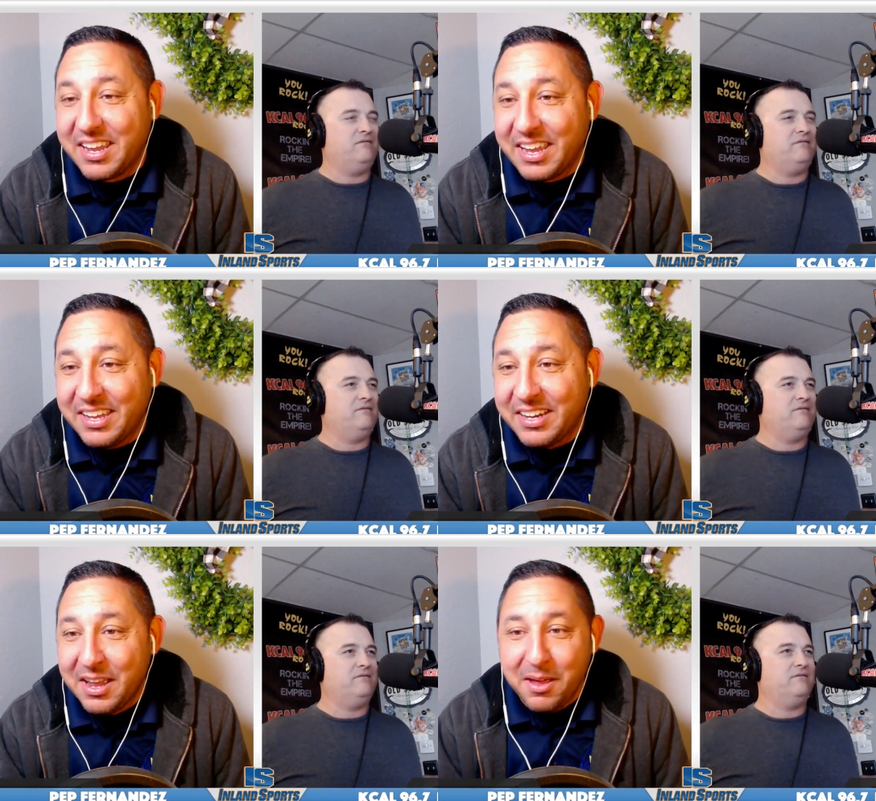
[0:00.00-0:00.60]

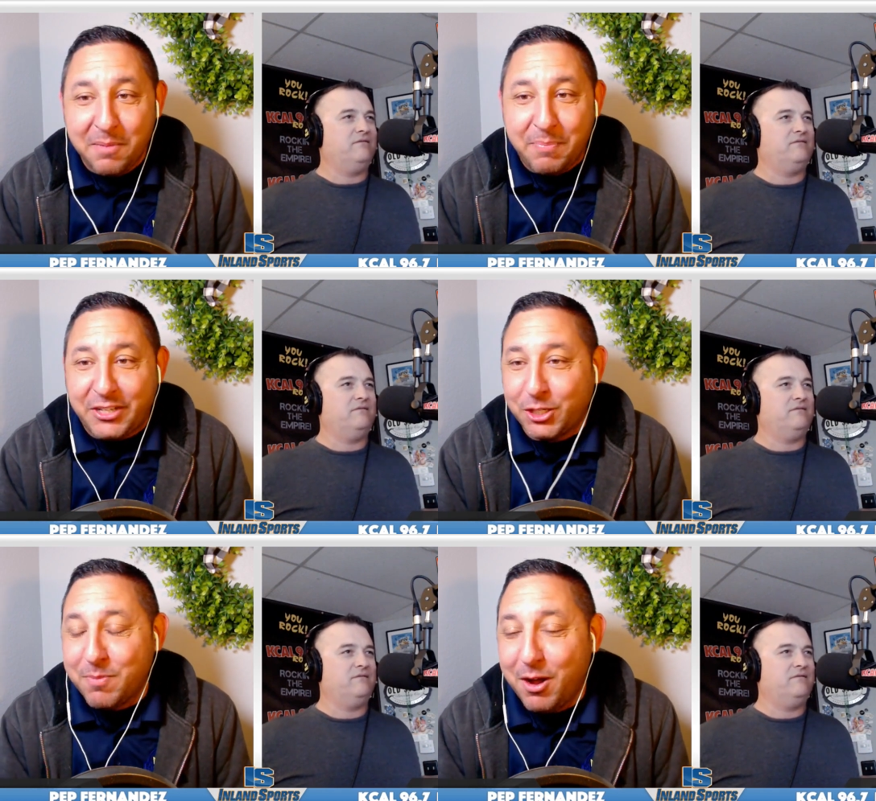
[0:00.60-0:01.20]
Speaker 1: Manning,
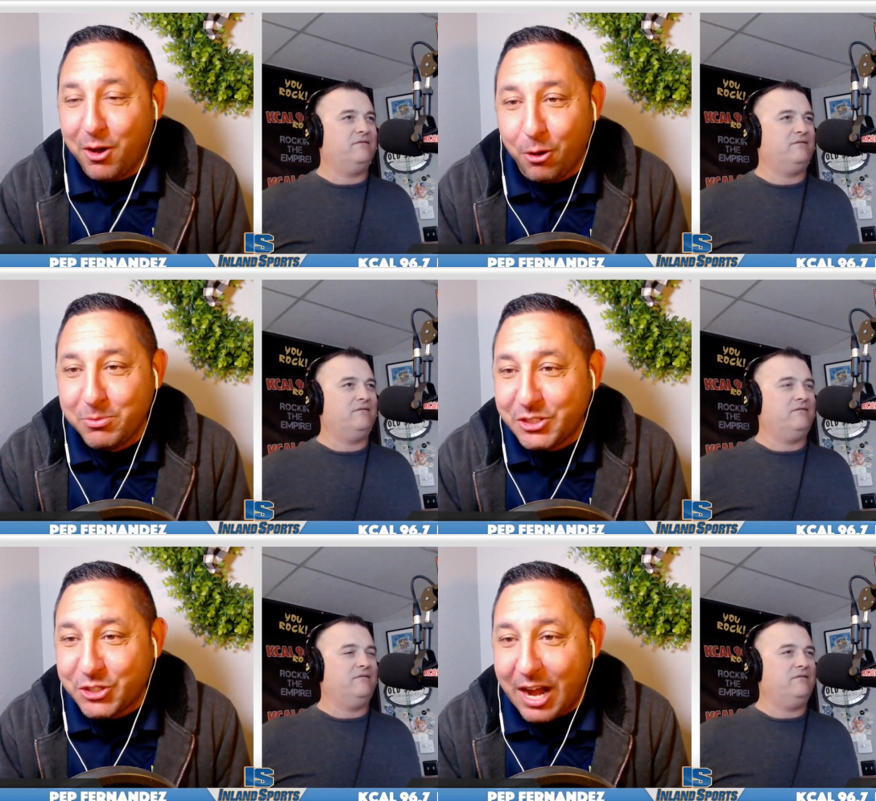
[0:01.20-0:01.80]
Patrick
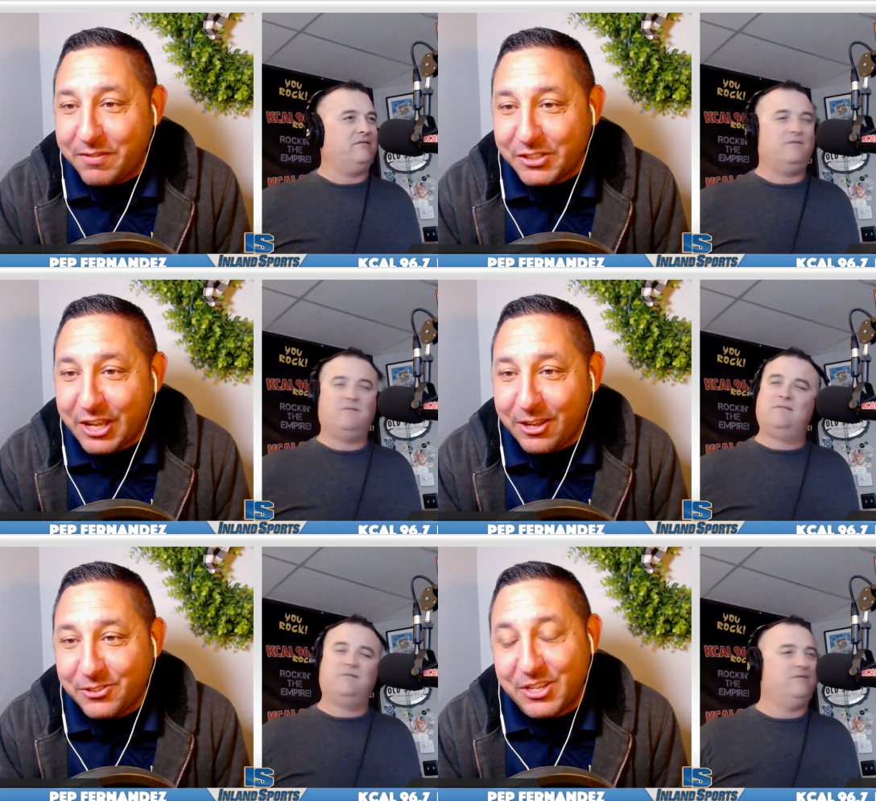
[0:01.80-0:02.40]
Mahomes, and Travis
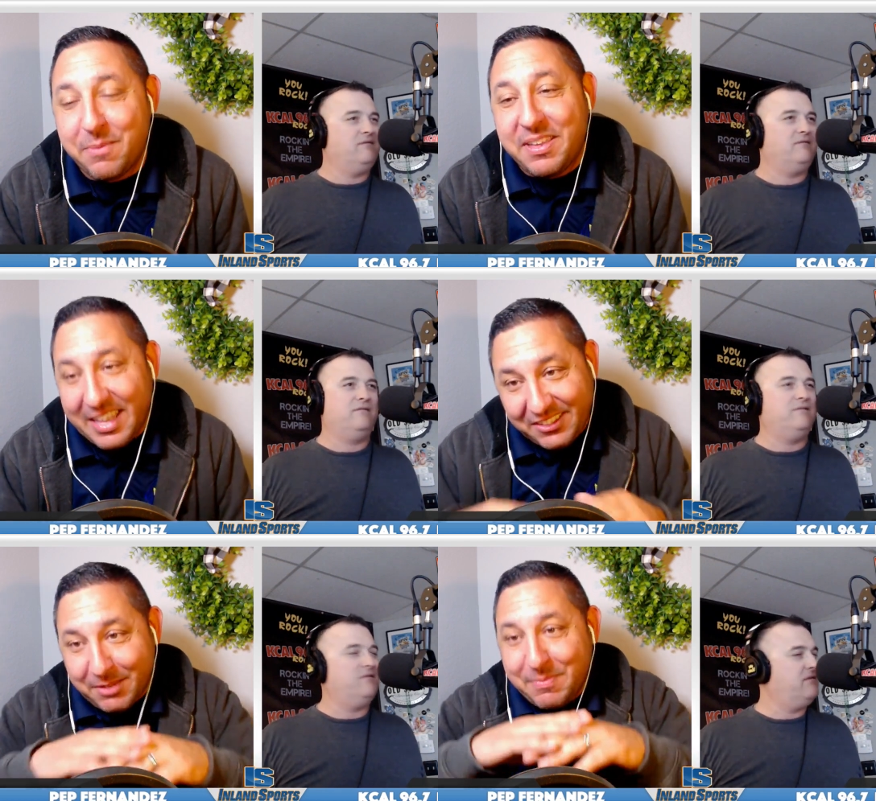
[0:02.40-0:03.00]
Kelsey. I mean,
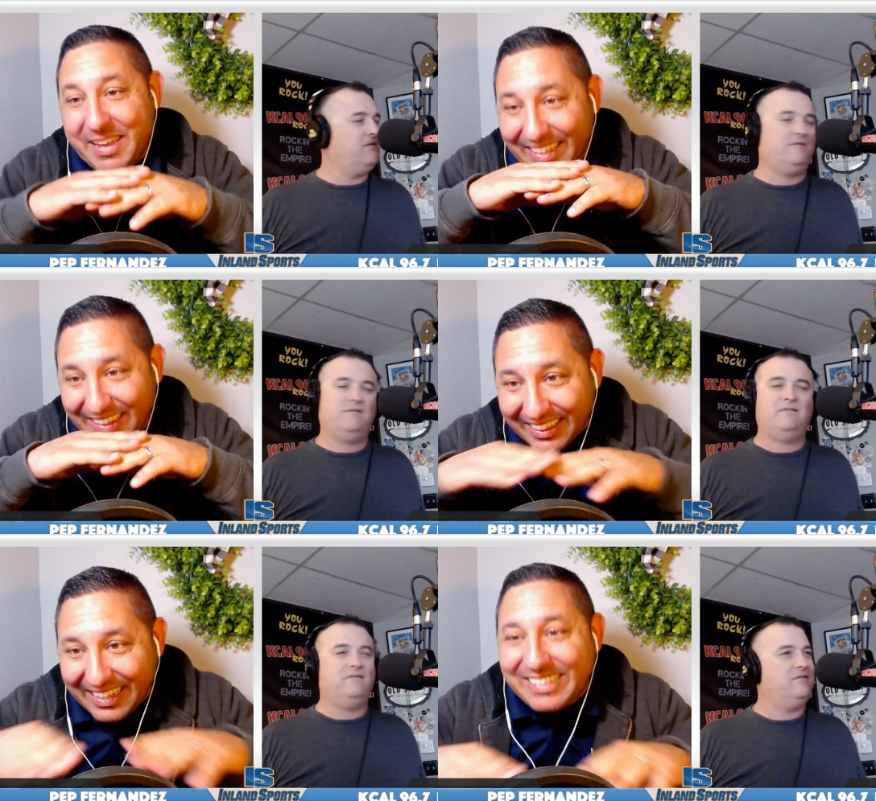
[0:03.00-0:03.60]
that's some
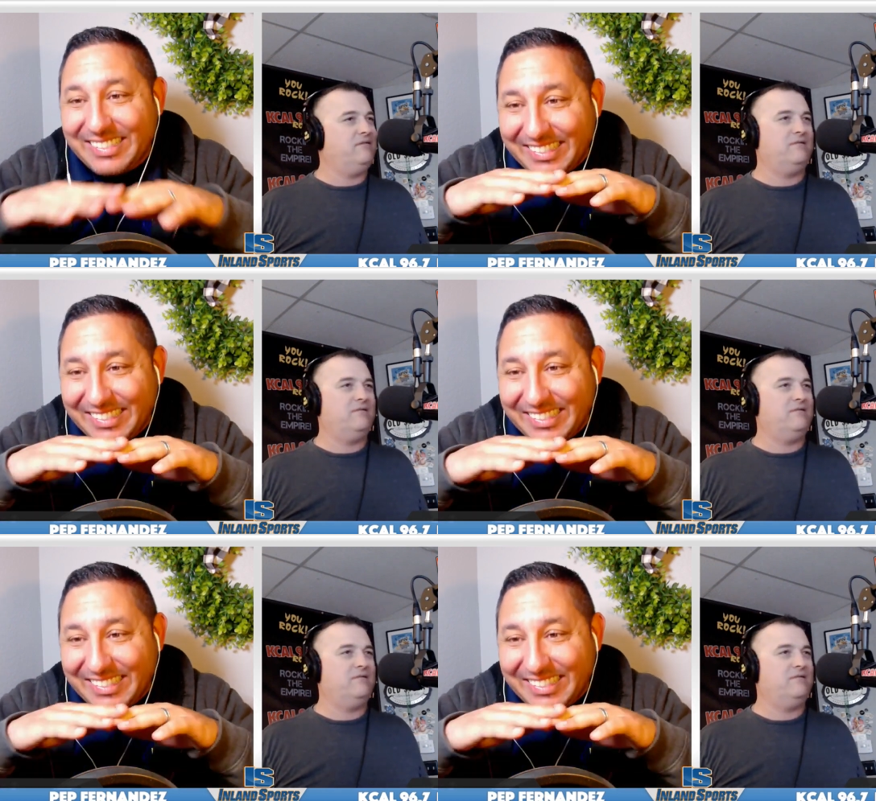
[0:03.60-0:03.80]
elite